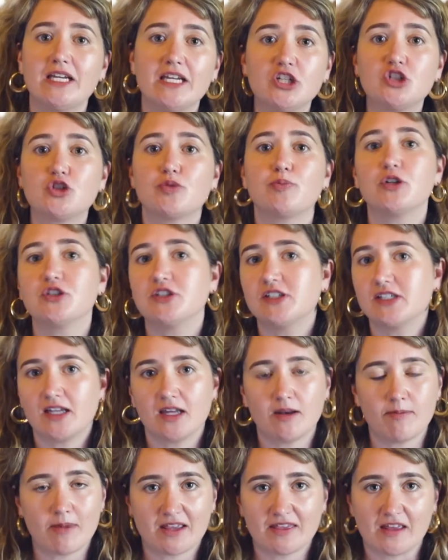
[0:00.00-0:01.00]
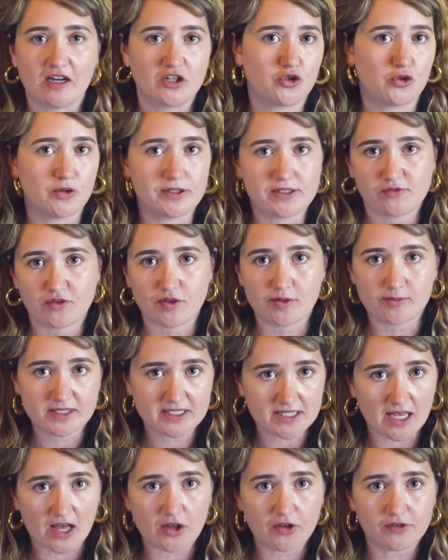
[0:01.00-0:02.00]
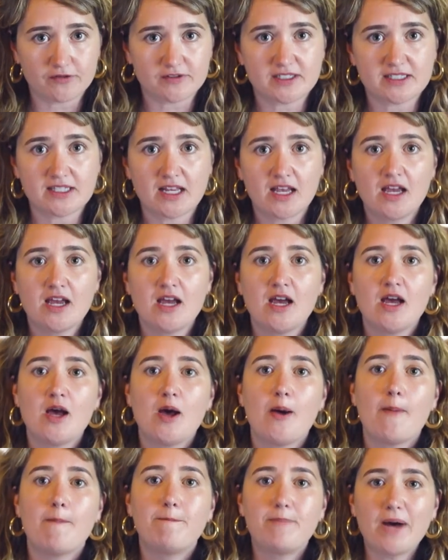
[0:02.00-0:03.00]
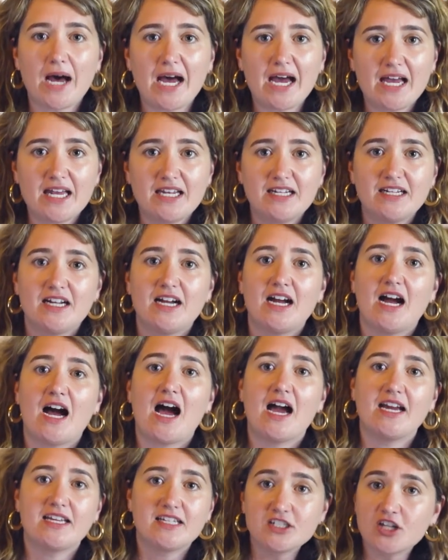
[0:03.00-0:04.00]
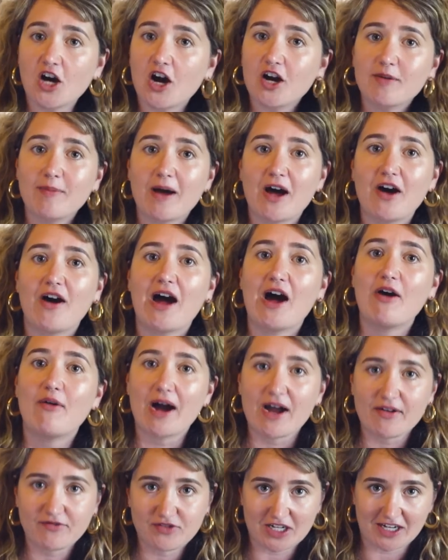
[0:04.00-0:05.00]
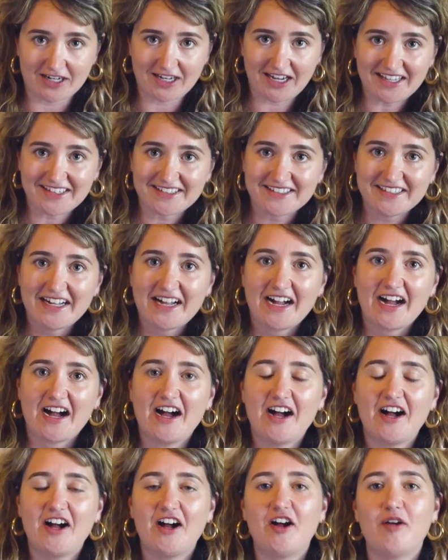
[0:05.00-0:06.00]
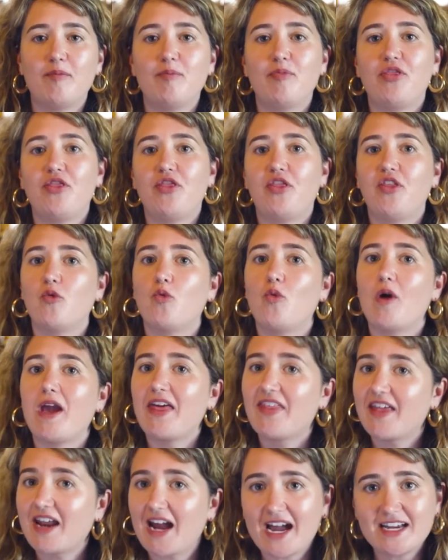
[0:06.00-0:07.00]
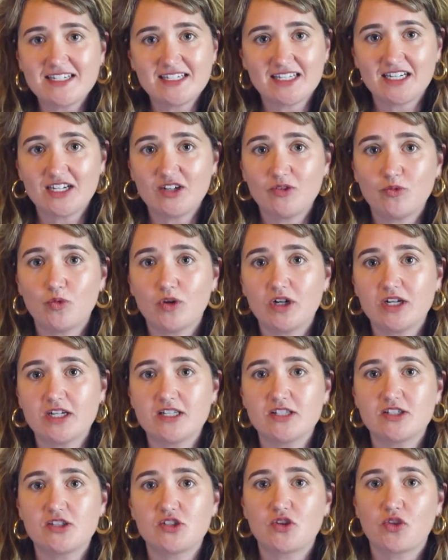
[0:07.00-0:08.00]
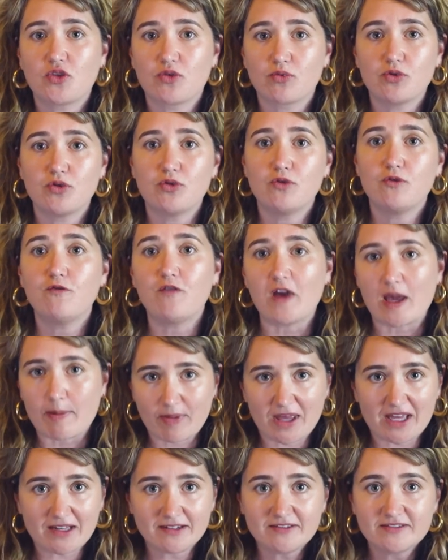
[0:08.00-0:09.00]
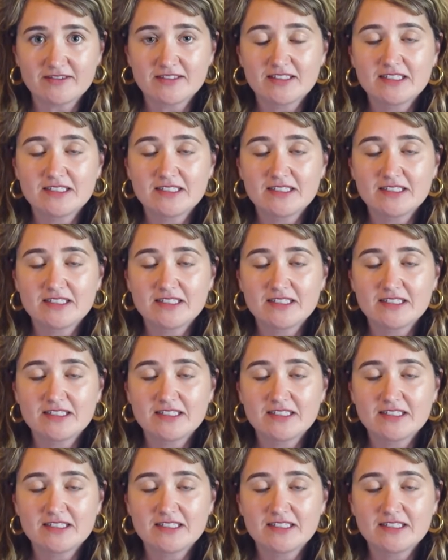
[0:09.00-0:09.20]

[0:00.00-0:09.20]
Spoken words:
each person can make that choice for themselves. But I can talk about how I've done it. The way that I did it was through vaping.